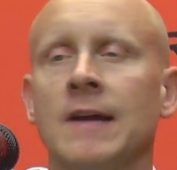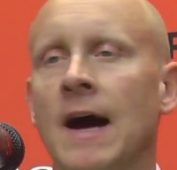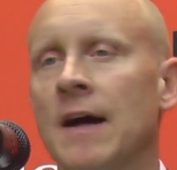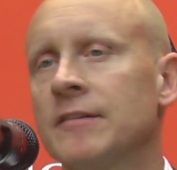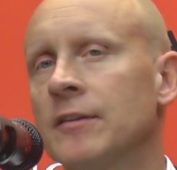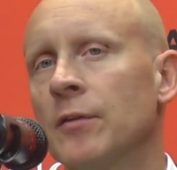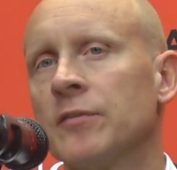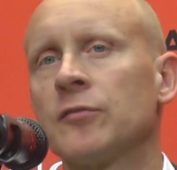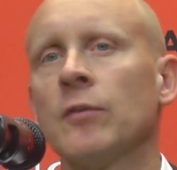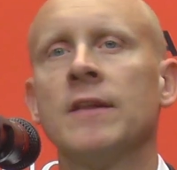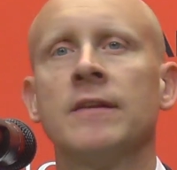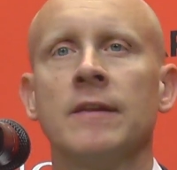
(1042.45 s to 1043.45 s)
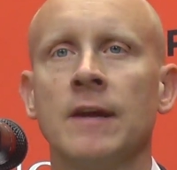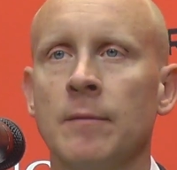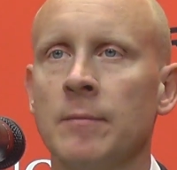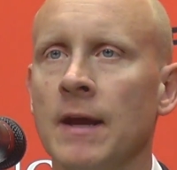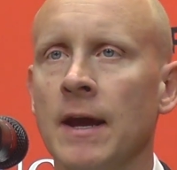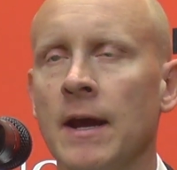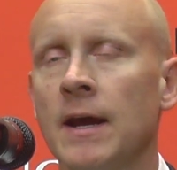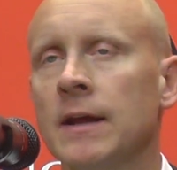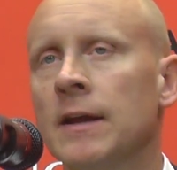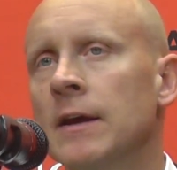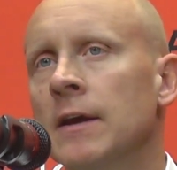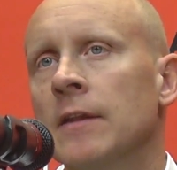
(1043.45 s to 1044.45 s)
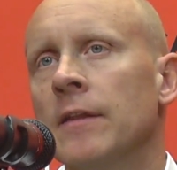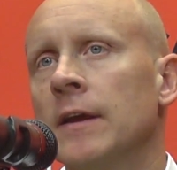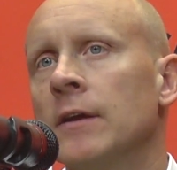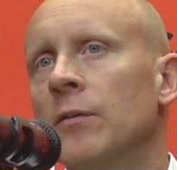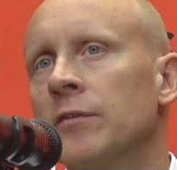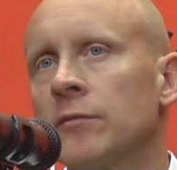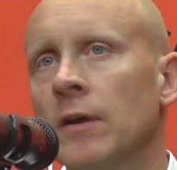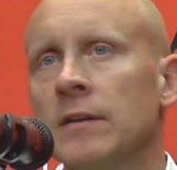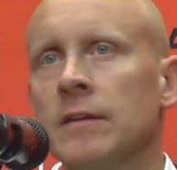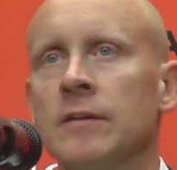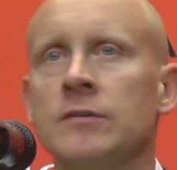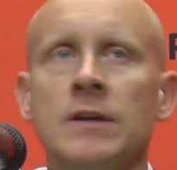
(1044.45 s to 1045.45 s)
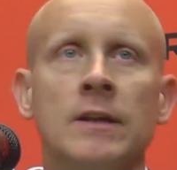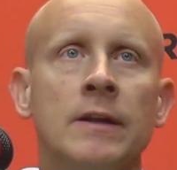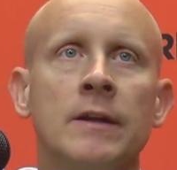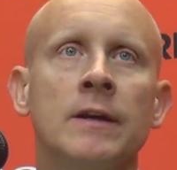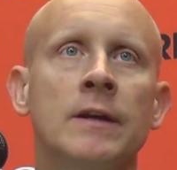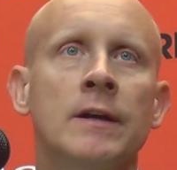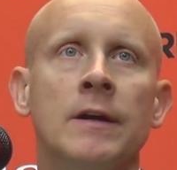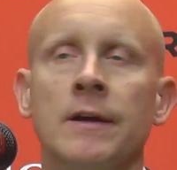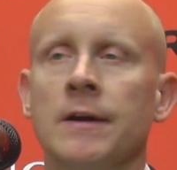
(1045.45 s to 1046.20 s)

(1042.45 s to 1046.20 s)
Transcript: guys can go straight to the NBA. They can go straight to the G League.